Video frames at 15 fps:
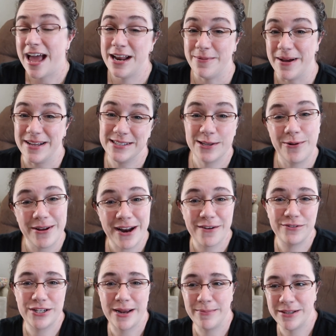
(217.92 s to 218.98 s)
anyway, so
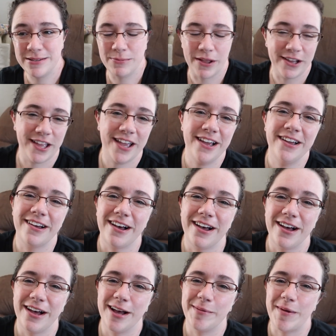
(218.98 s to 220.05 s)
enough shameless plugging.
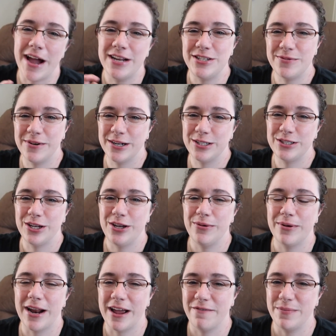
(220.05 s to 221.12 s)
Um, I do want to show
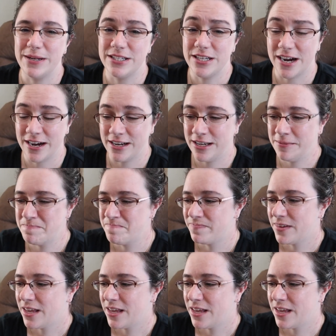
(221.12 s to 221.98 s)
you what I've been dyeing.